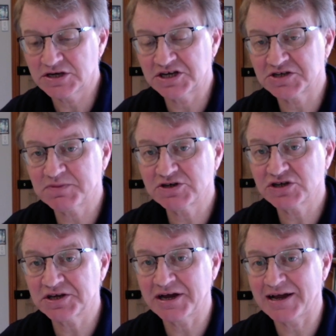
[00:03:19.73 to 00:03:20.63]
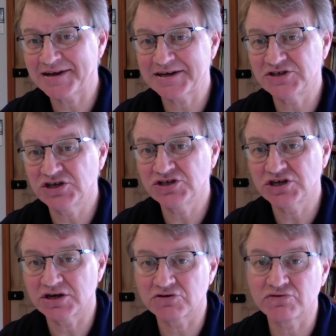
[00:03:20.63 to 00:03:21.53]
Especially garlic and
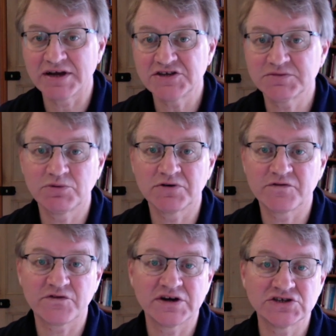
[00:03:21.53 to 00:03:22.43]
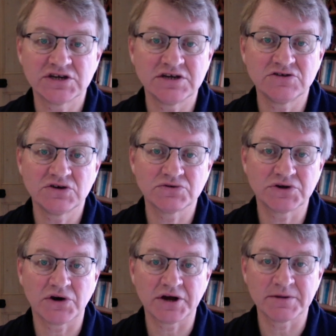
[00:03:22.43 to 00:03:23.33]
ginger, great to put fresh into your
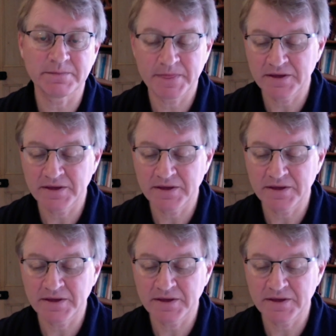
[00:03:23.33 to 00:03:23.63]
diet.